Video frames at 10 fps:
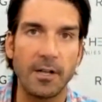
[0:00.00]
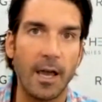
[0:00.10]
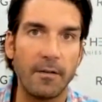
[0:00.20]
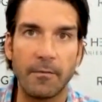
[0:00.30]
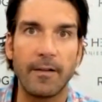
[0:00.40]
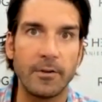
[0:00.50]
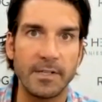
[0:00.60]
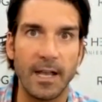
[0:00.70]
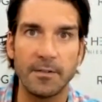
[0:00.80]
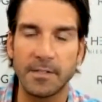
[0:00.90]
that are kind of forever
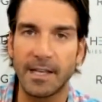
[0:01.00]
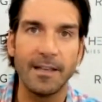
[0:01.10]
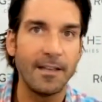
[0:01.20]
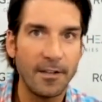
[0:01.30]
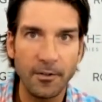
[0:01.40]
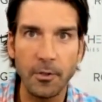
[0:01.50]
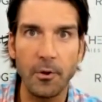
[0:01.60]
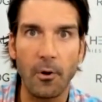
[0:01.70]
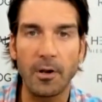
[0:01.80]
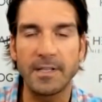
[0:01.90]
towns like New
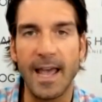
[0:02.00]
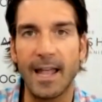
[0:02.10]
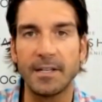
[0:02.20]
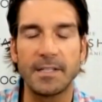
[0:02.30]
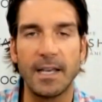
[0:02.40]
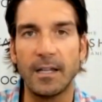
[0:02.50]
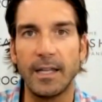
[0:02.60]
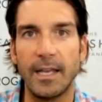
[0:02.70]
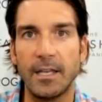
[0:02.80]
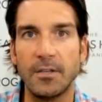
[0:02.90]
York, Dallas,
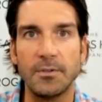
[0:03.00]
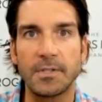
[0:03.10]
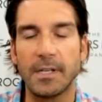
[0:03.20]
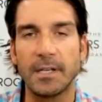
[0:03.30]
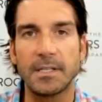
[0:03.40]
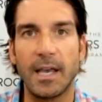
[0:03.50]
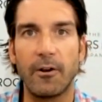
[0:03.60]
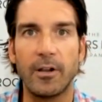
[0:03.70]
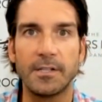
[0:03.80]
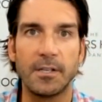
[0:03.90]
LA, Houston, et
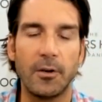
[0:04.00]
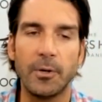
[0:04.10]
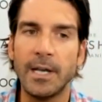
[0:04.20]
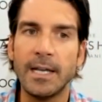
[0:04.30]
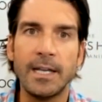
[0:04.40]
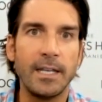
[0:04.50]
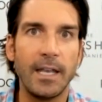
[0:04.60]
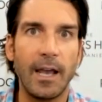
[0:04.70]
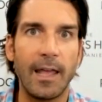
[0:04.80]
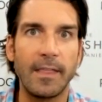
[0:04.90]
cetera. So
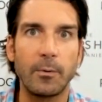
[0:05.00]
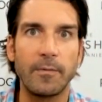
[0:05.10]
yeah, I